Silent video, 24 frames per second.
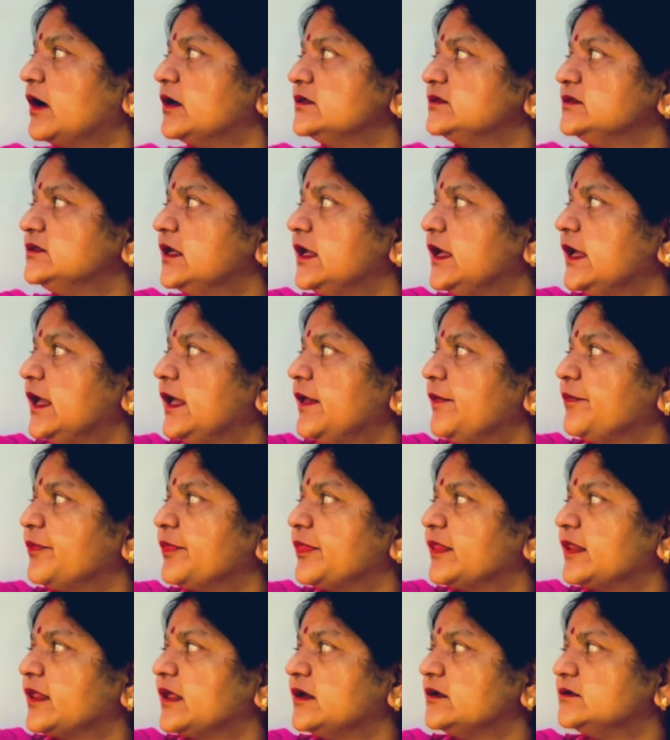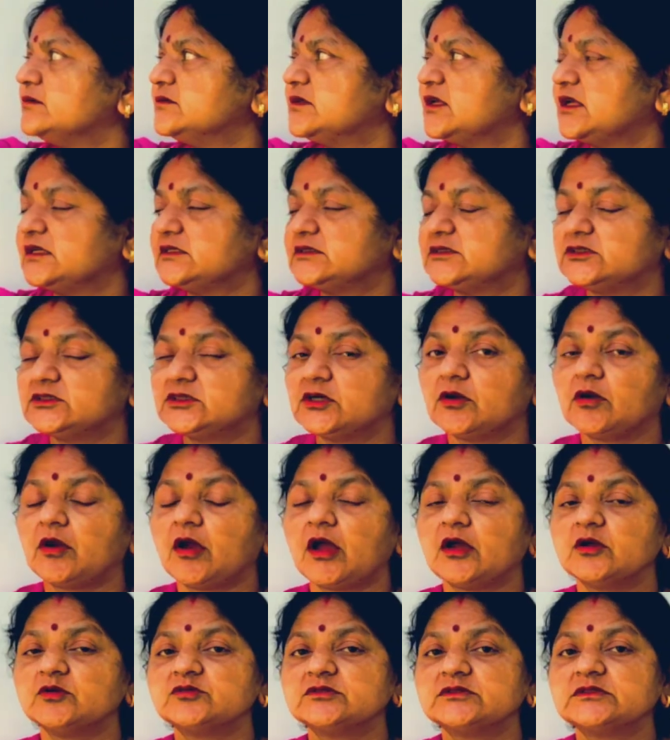thing. The lady of
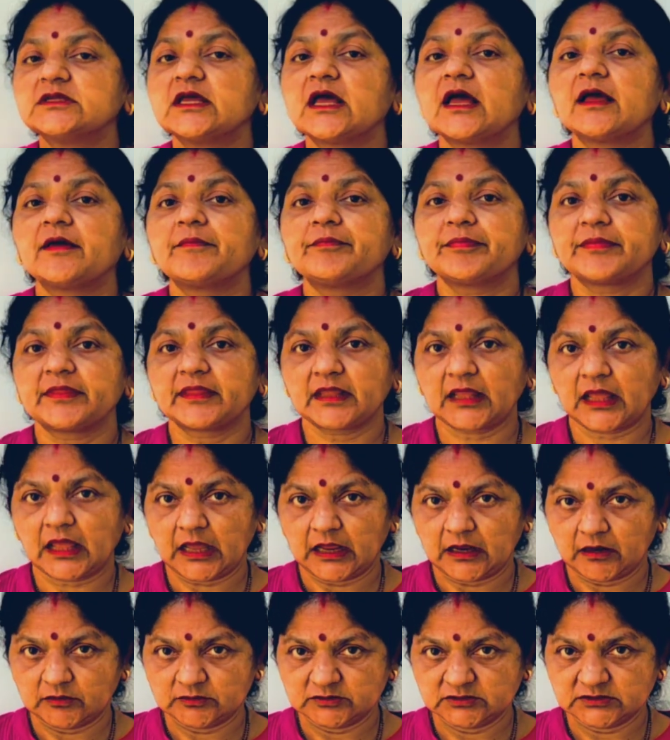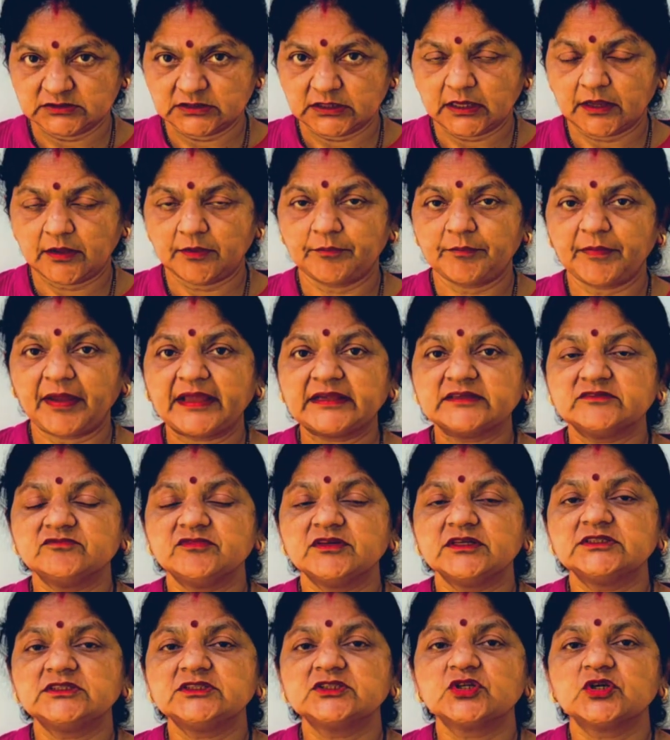the house prepared
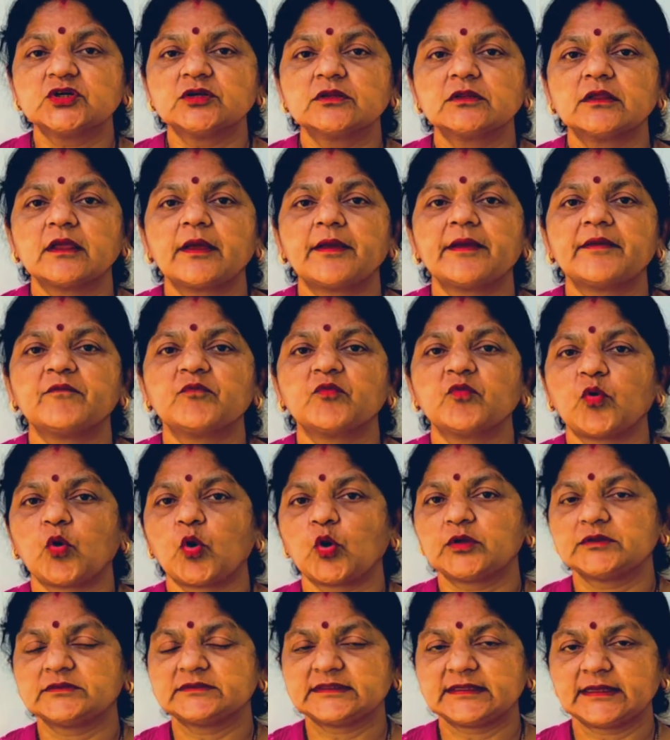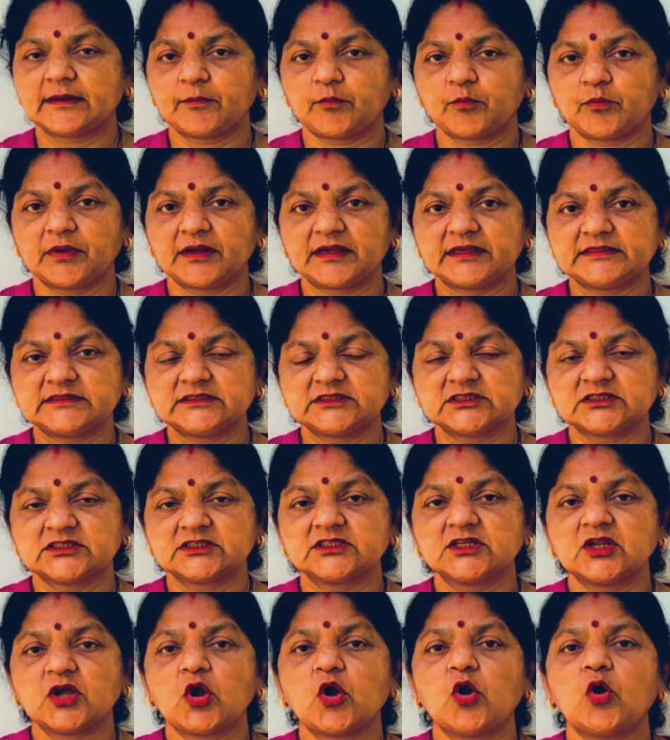sandwiches on the
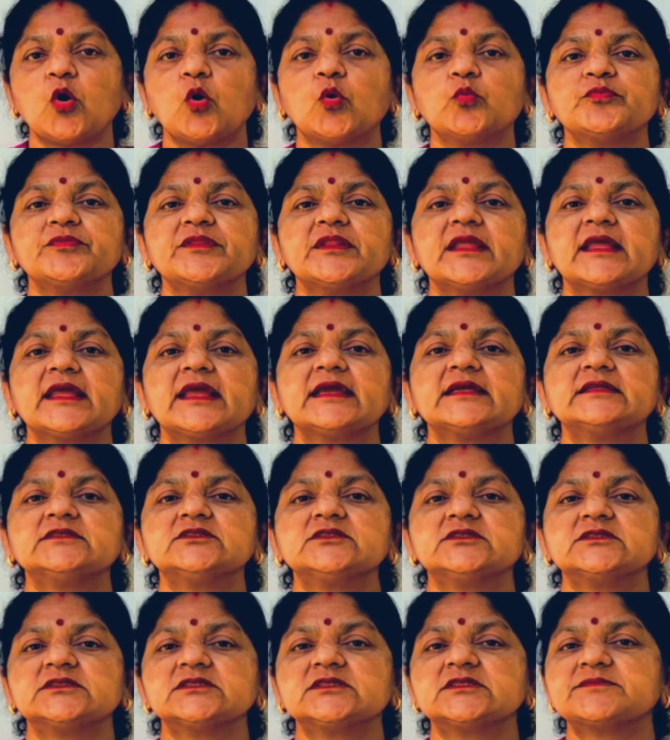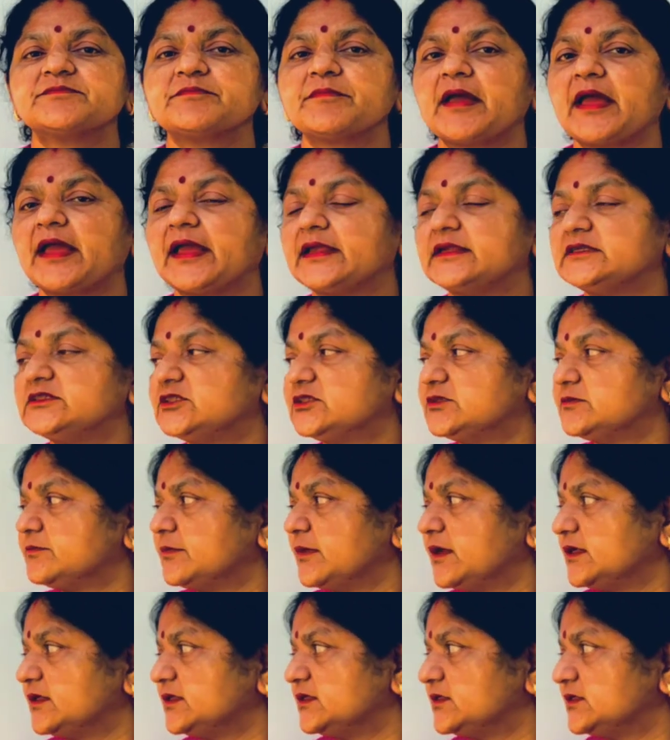occasion of her daughter's
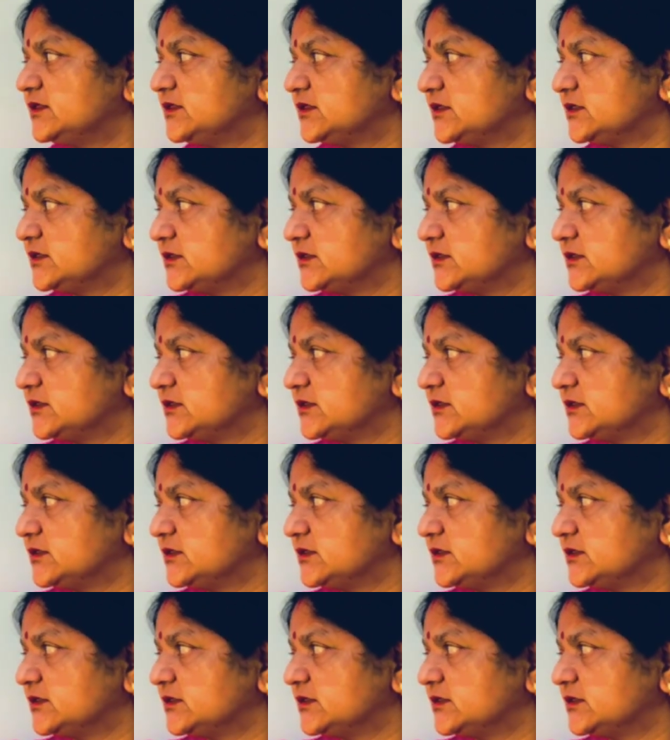engagement.